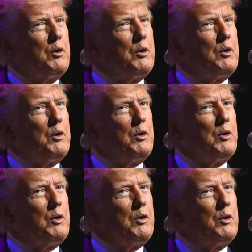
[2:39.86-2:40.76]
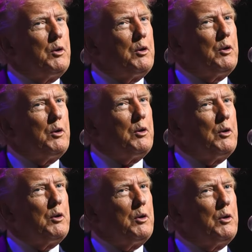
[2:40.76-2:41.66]

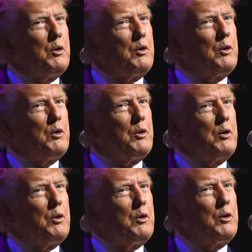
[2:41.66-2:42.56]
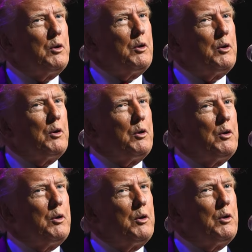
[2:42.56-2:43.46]

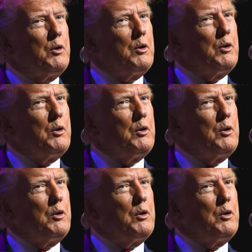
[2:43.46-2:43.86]
[no speech]